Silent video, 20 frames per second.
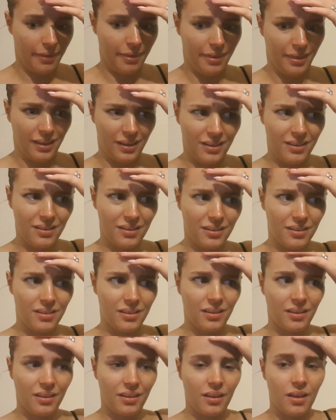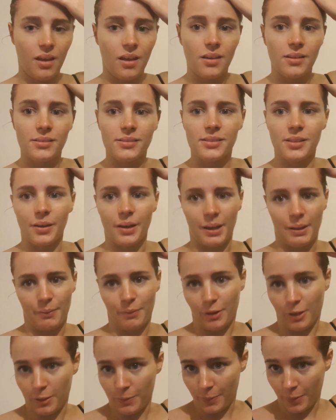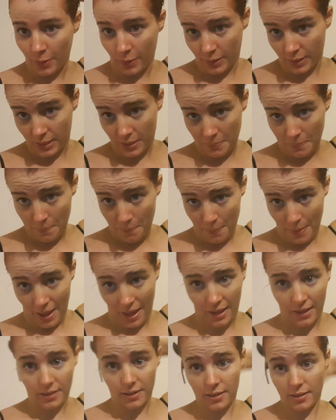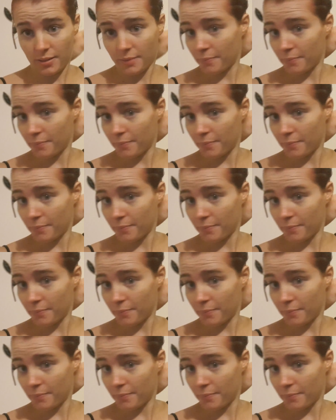think. So I'm going to be going to bed.